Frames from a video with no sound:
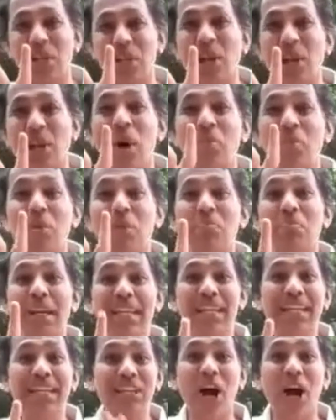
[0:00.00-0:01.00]
And how much
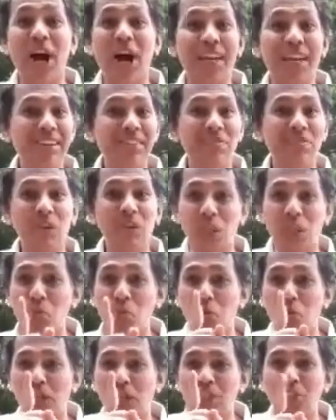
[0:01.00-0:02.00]
money he got? for that
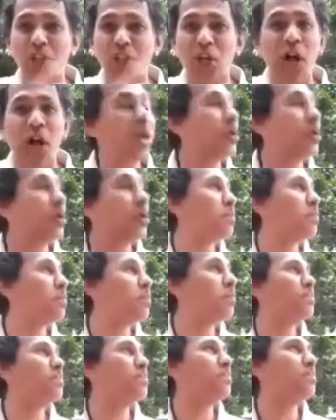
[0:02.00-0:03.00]
one song?
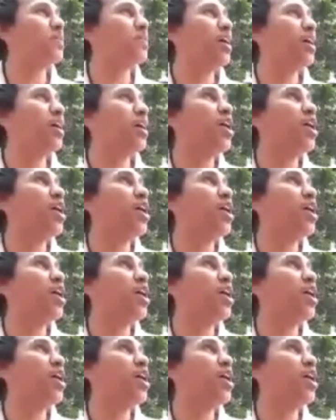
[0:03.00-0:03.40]
50,000.